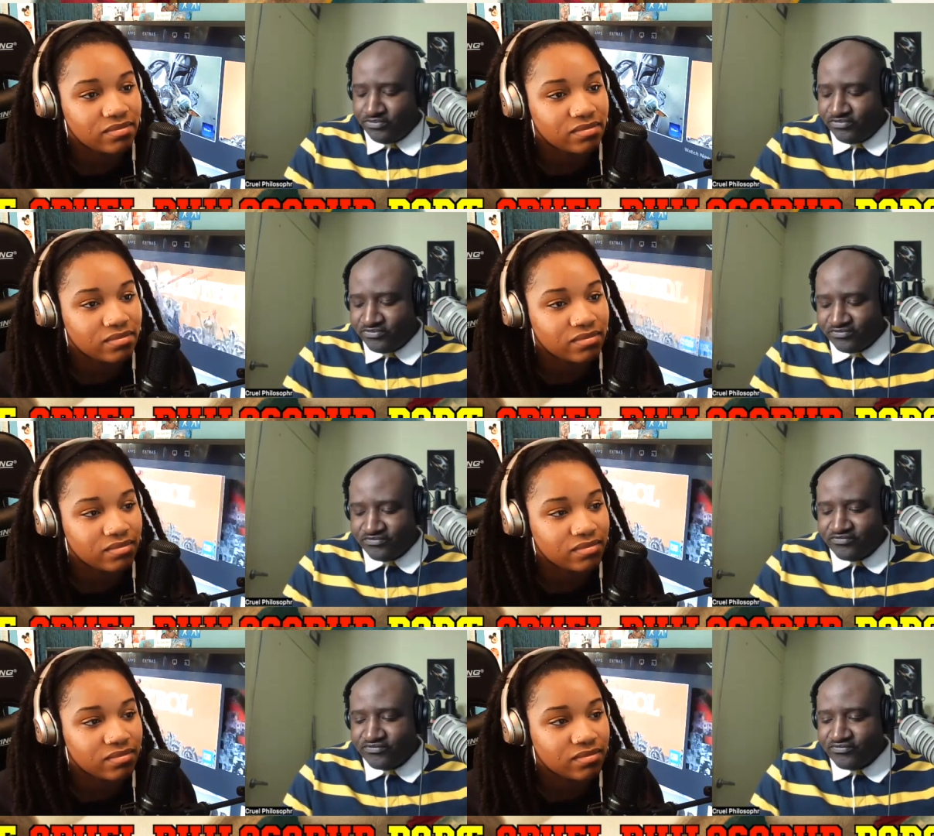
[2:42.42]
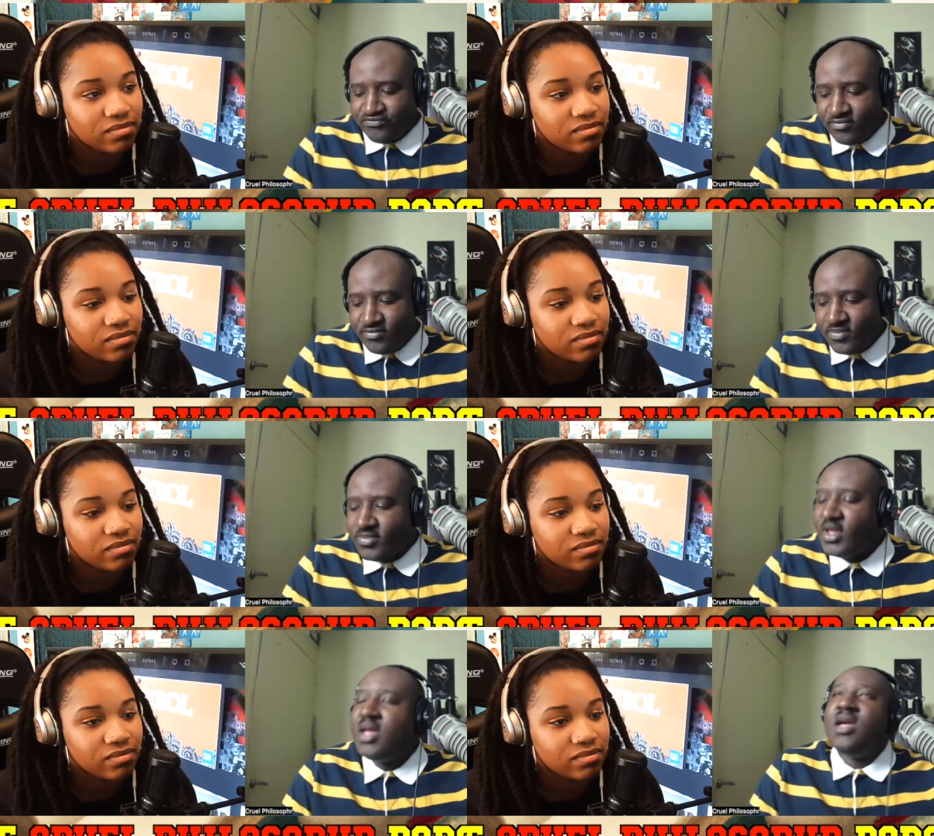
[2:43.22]

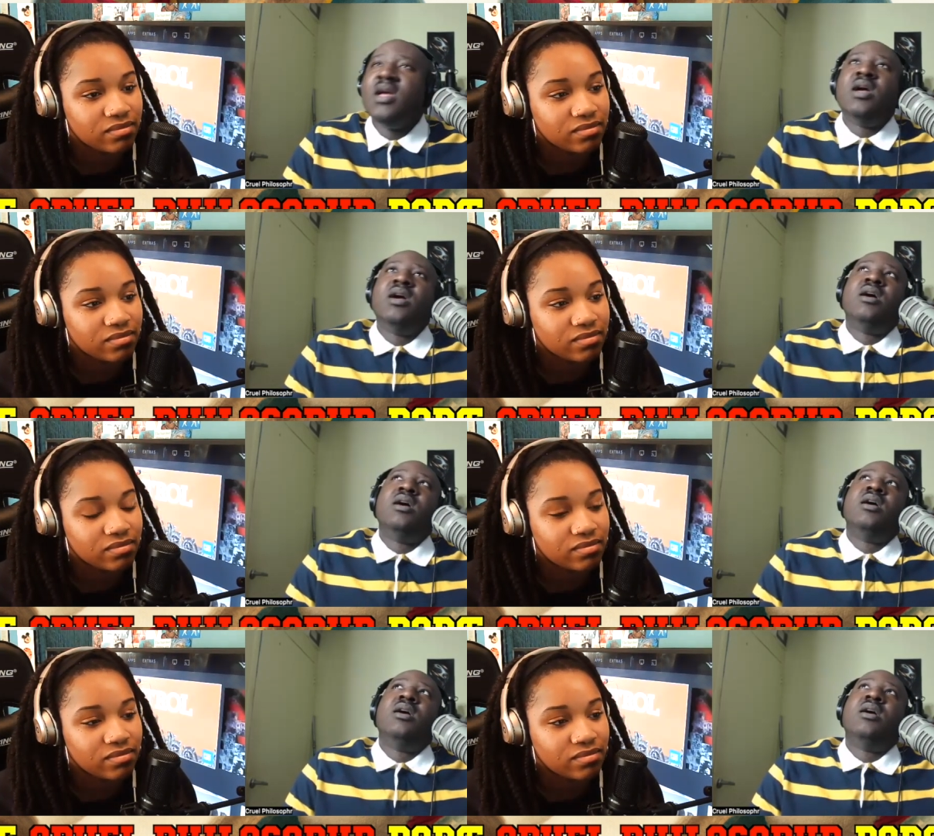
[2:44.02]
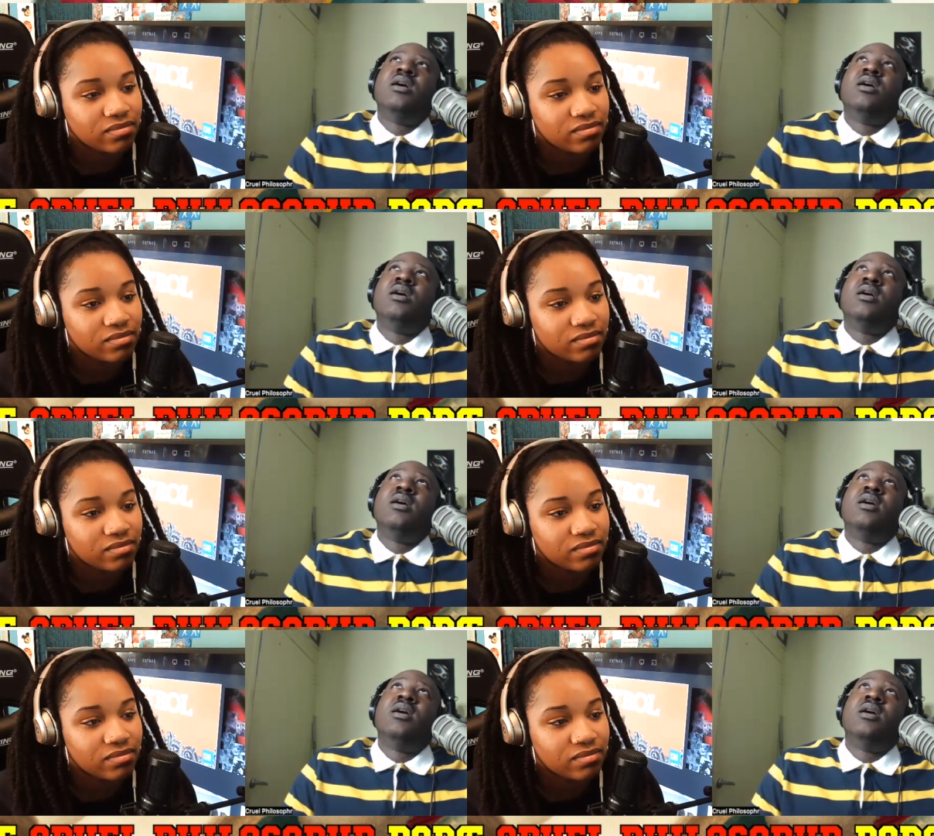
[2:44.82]

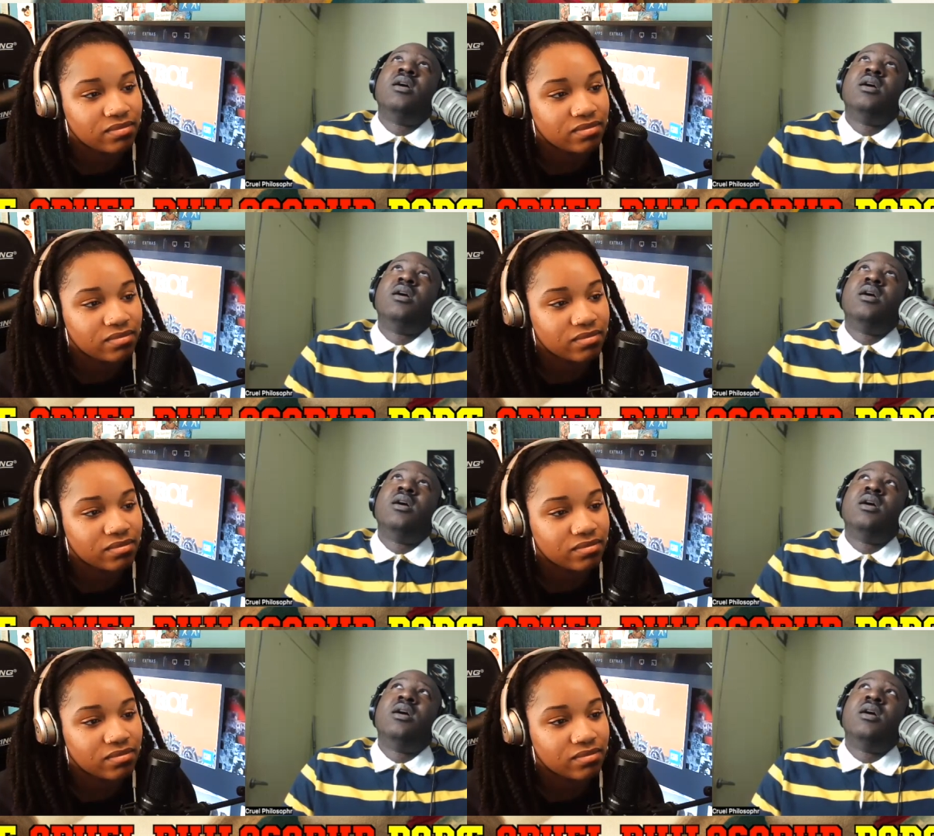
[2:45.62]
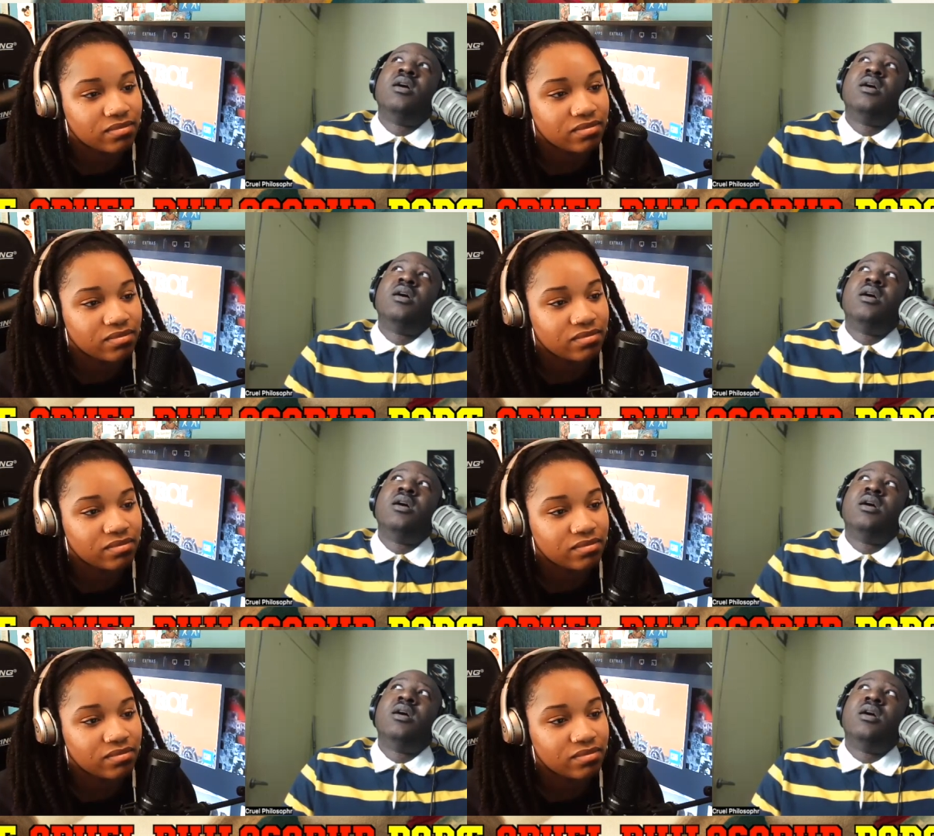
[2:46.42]

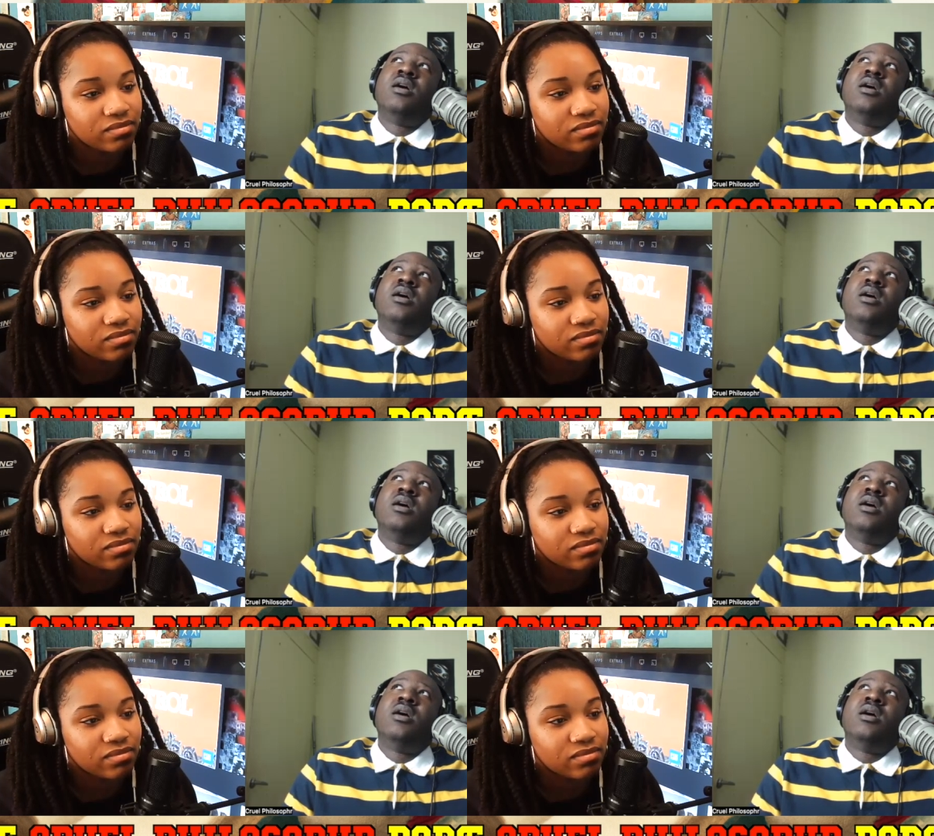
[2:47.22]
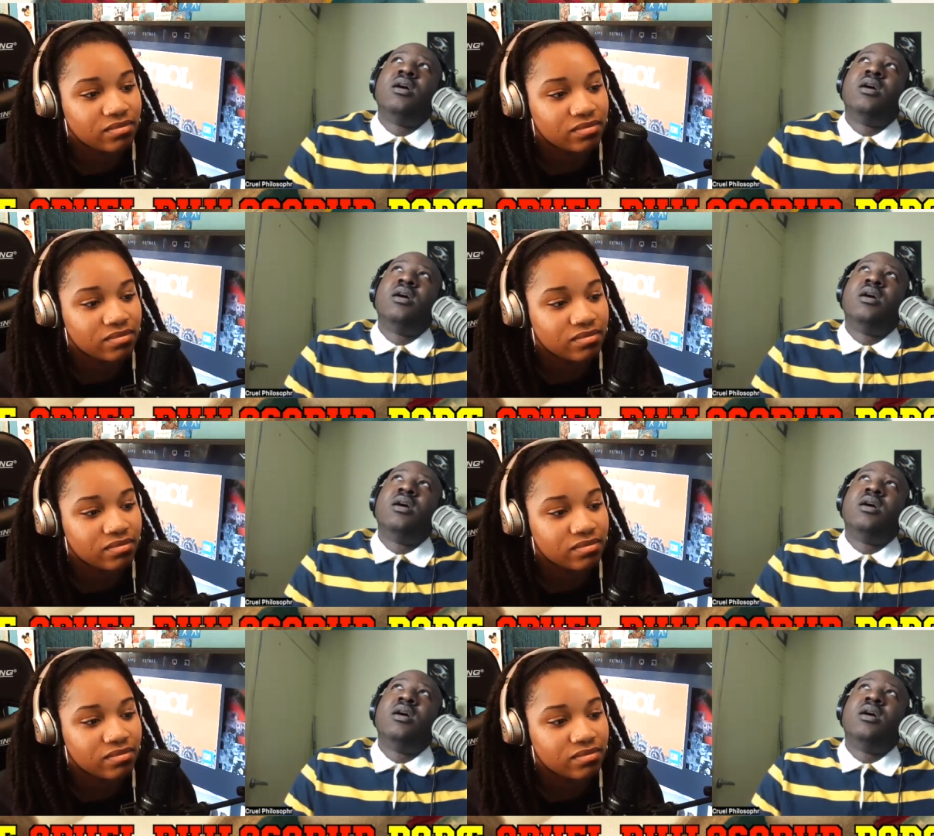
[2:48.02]
(no one is talking)